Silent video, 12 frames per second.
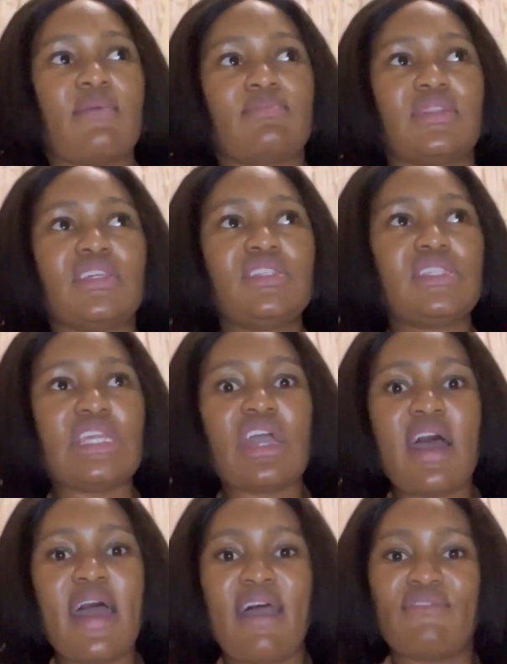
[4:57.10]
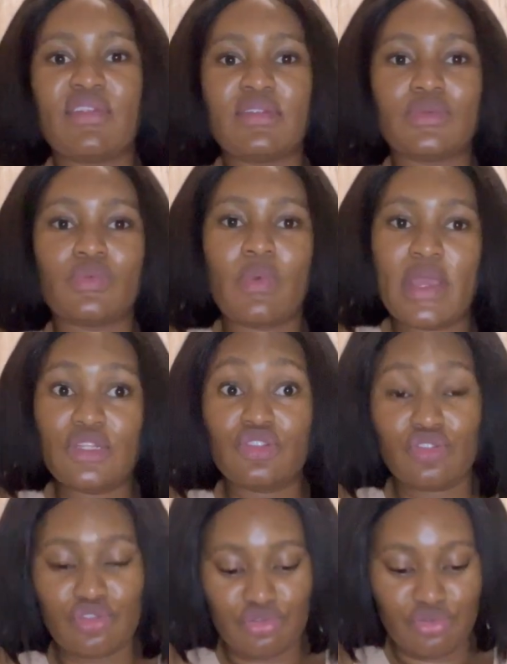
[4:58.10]
This year I haven't went
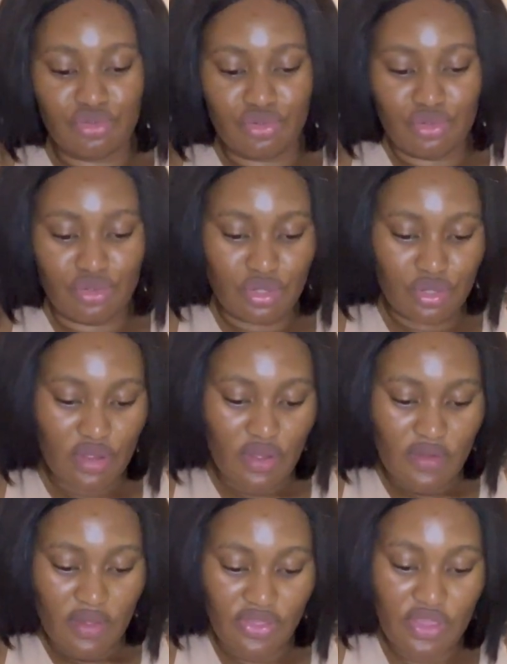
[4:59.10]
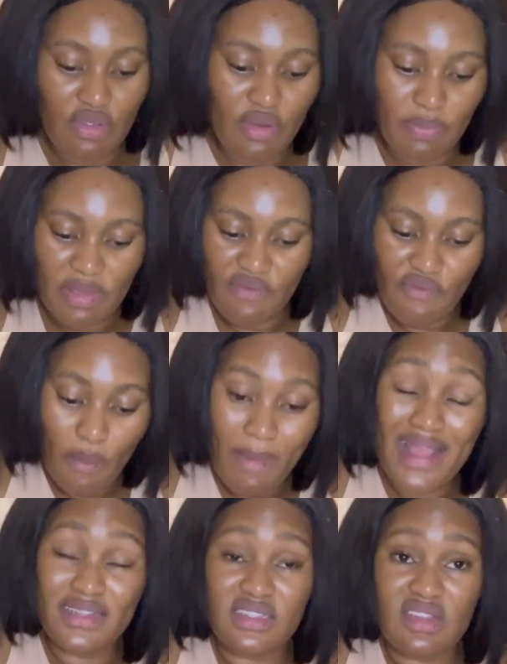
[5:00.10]
to therapy for
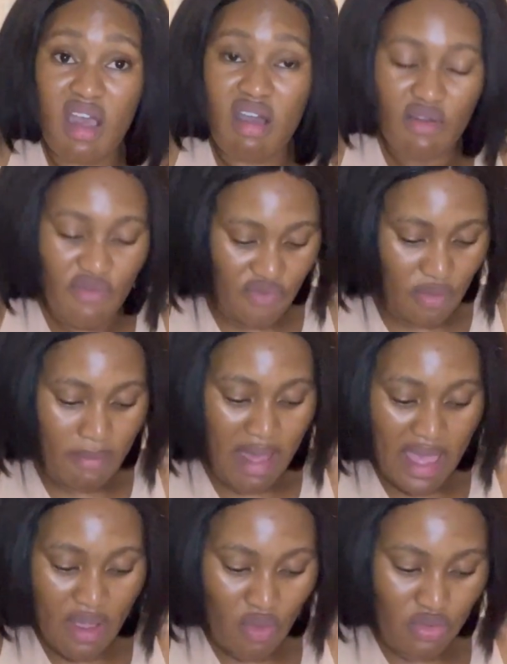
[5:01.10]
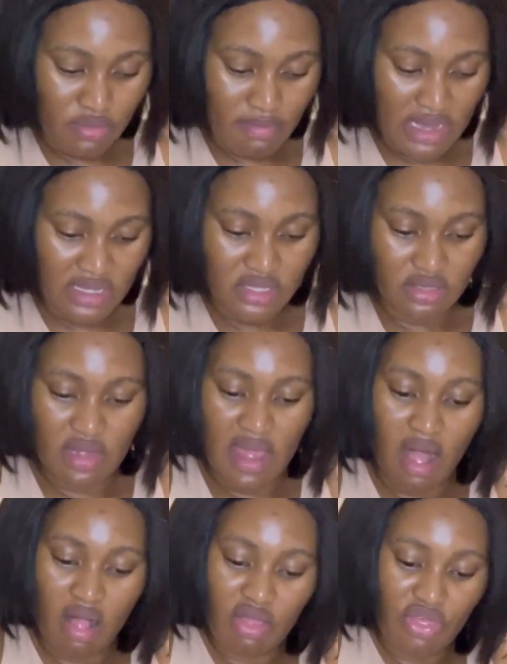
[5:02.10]
myself, for my own mental
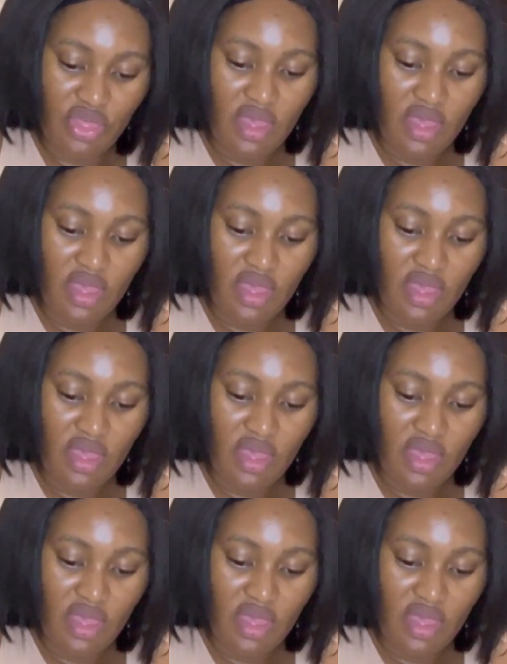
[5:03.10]
health.